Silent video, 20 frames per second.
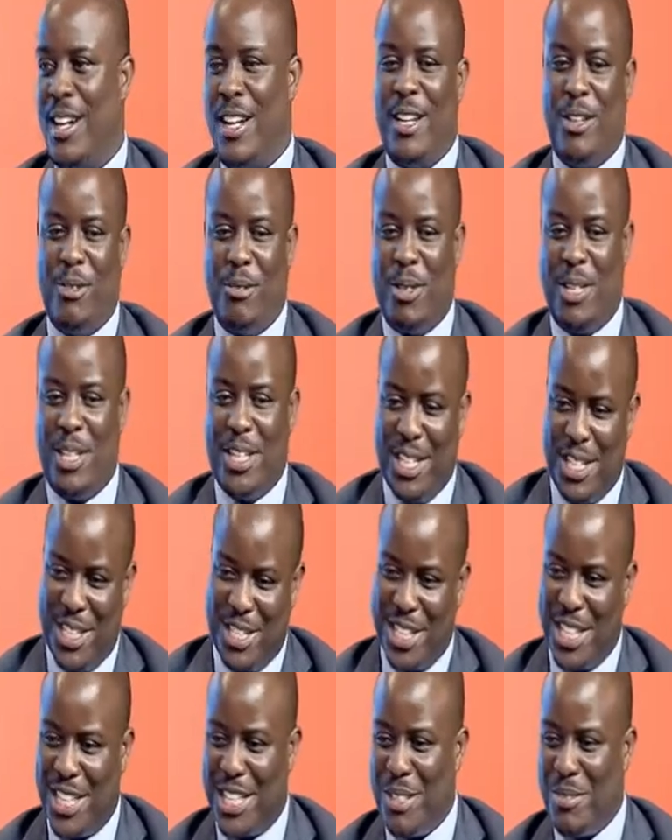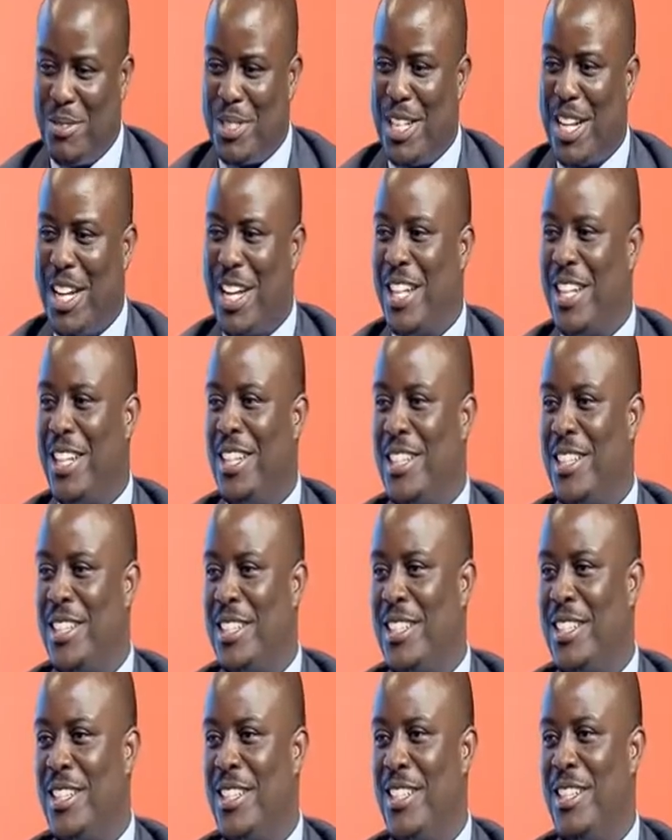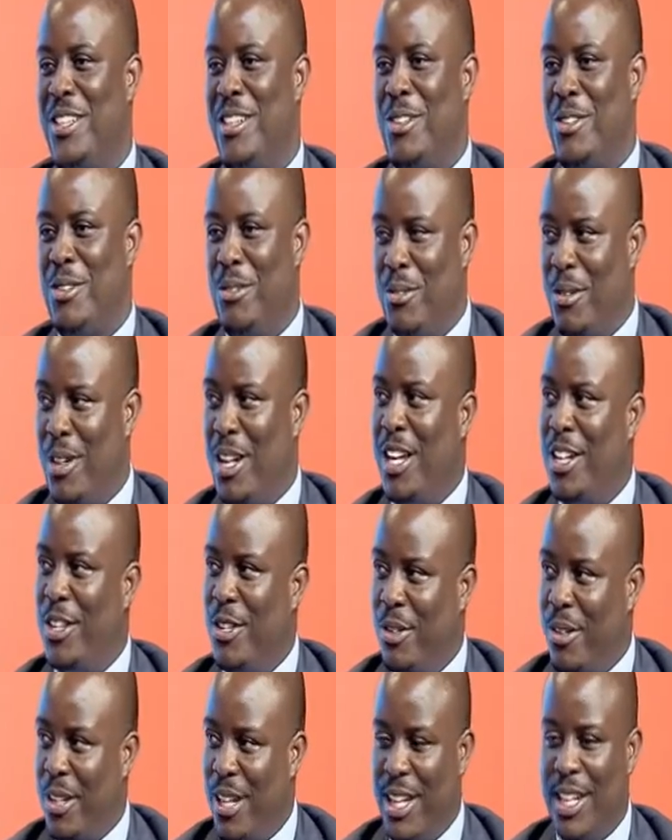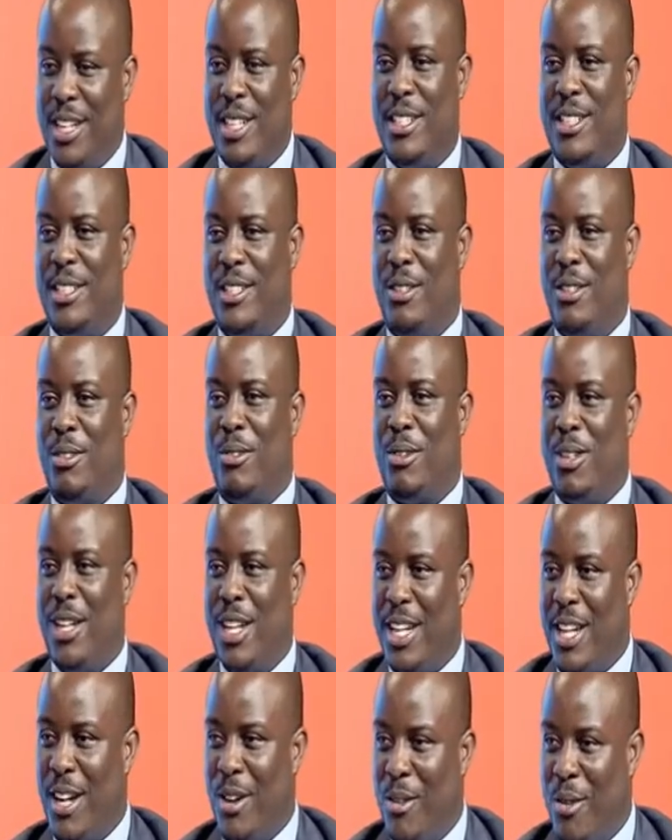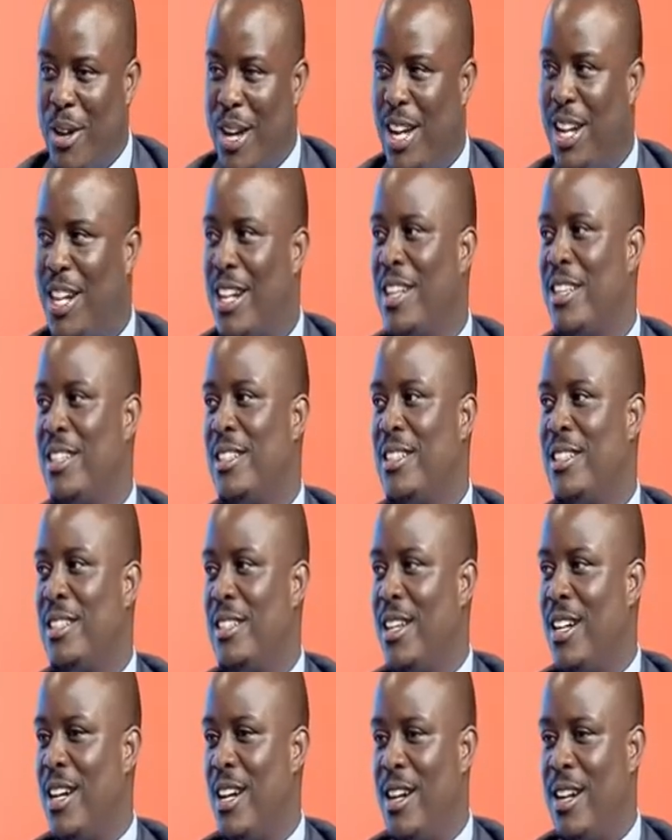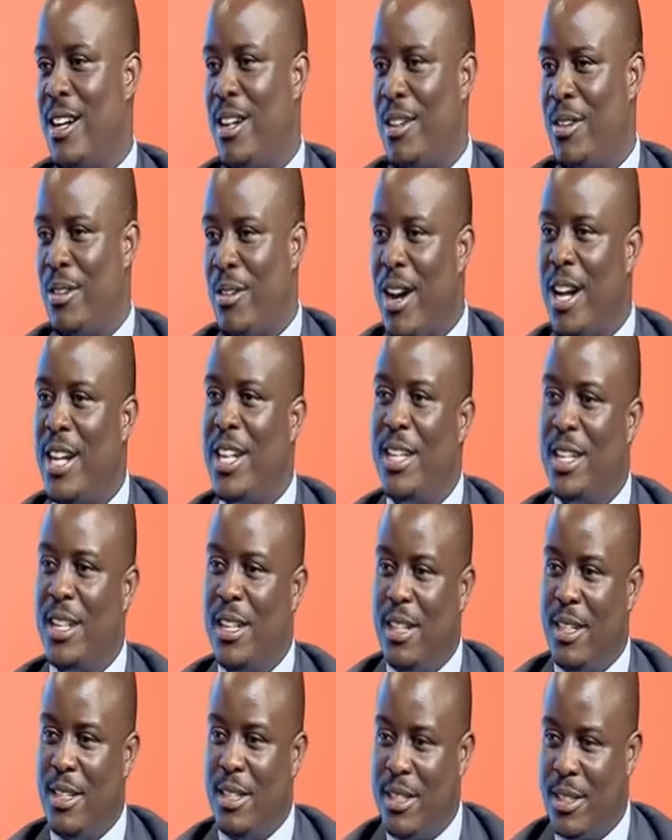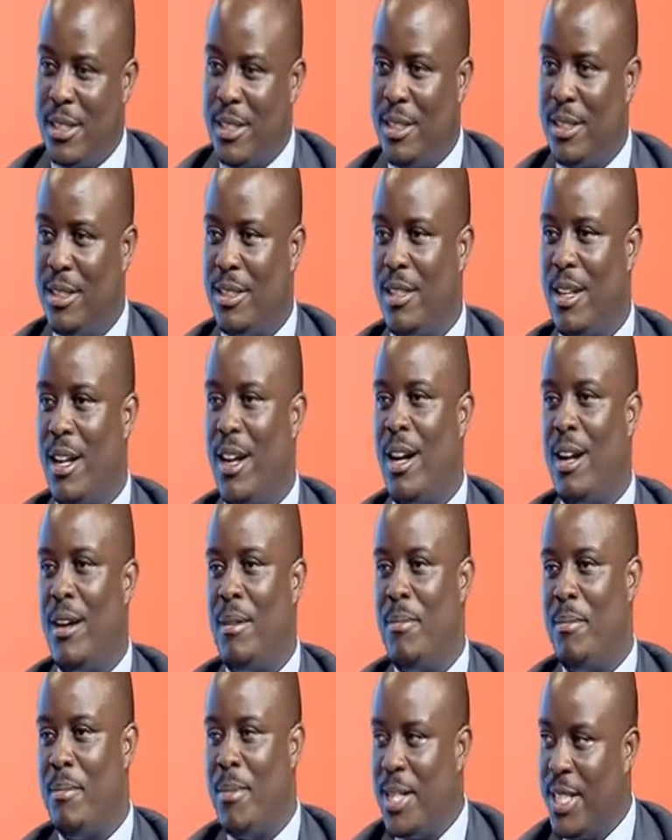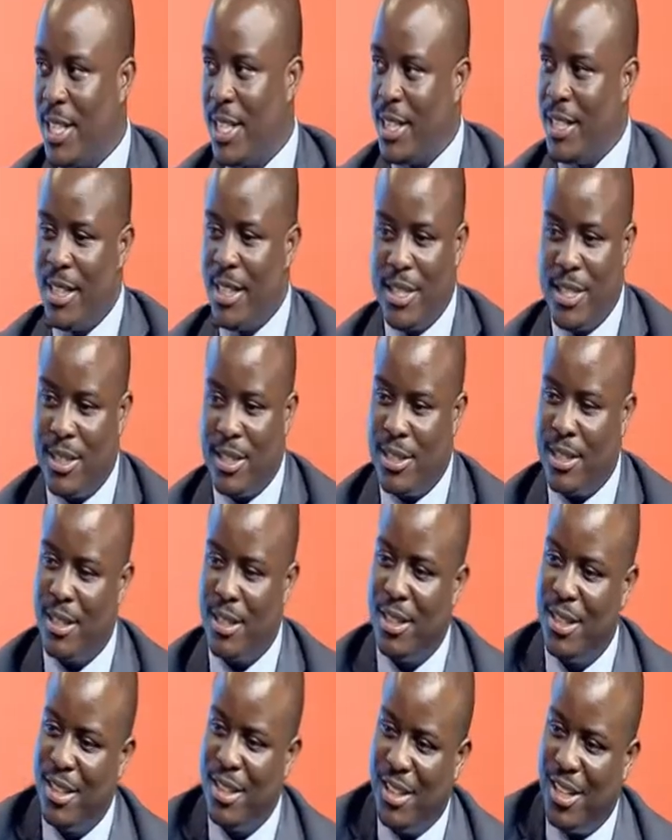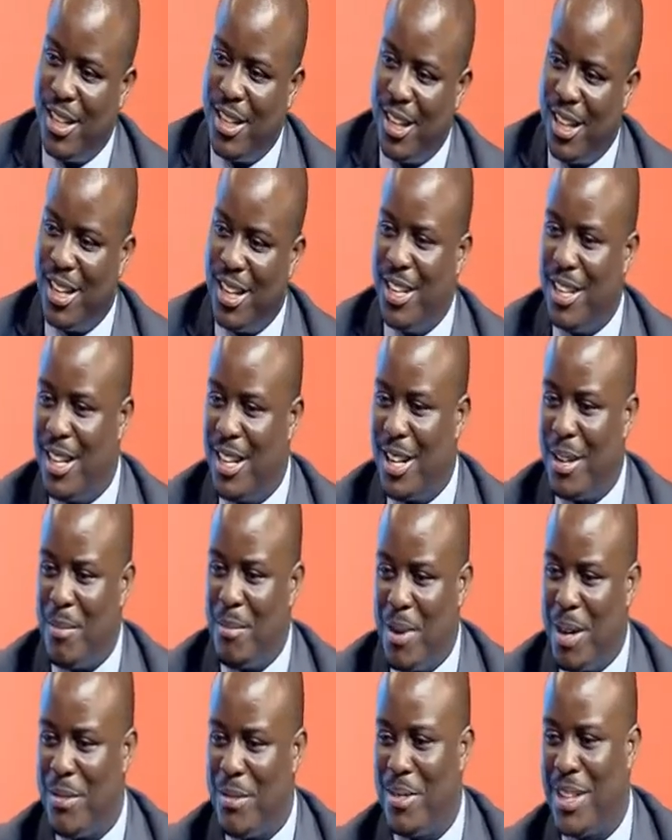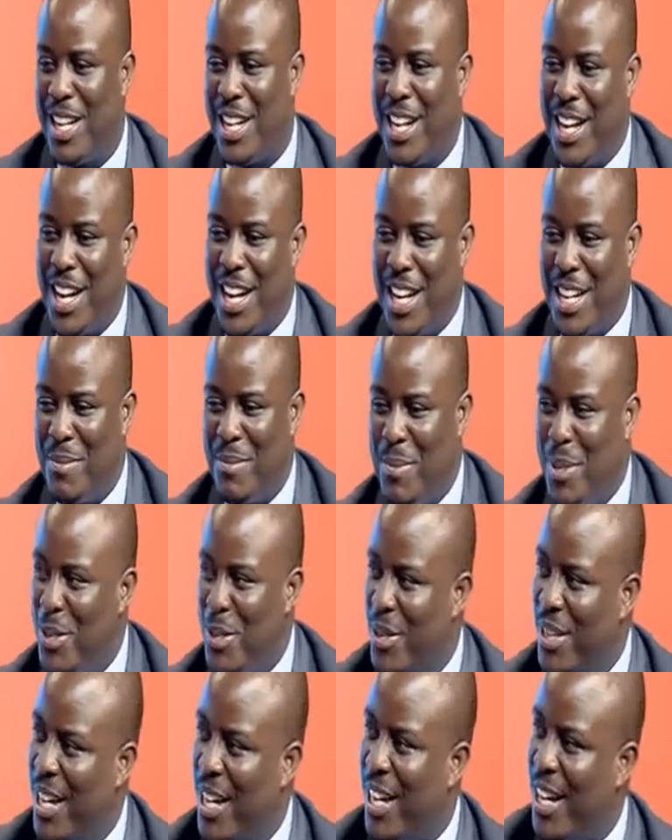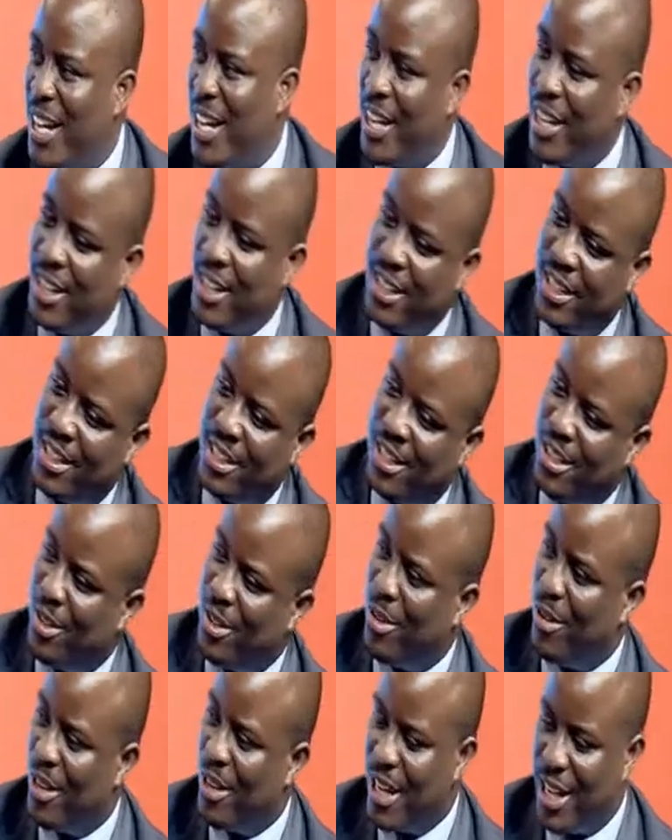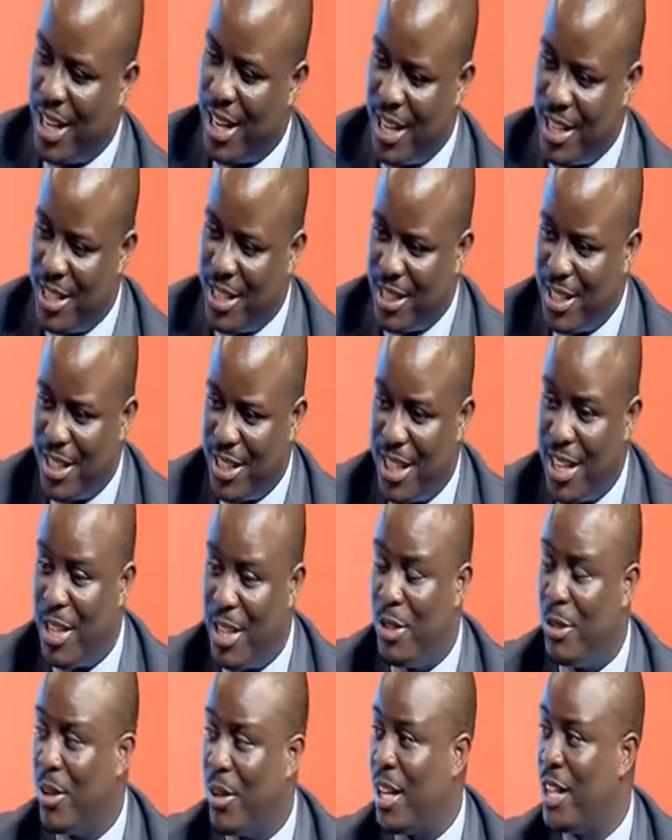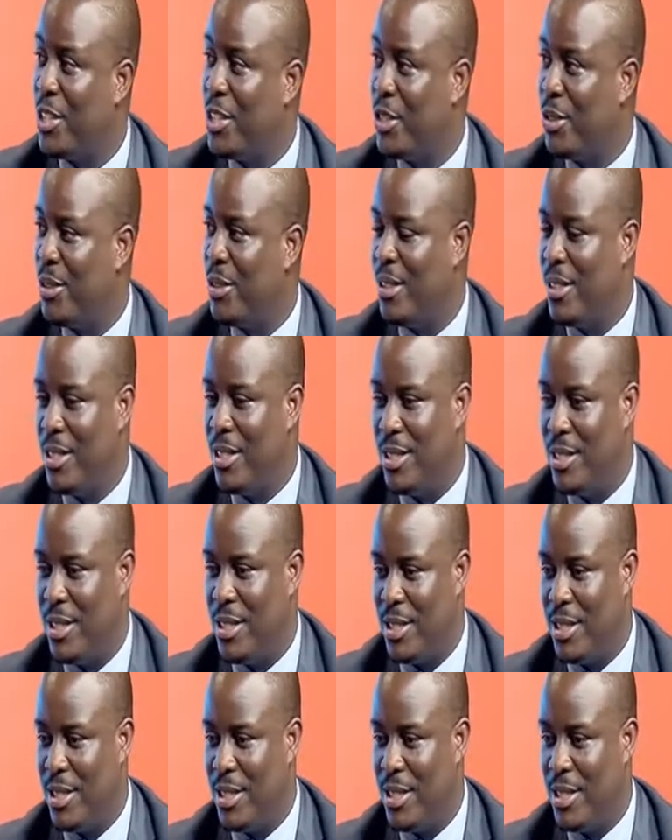and with initiatives like this to educate, create awareness, running these messages either above the line, below the line, organizing education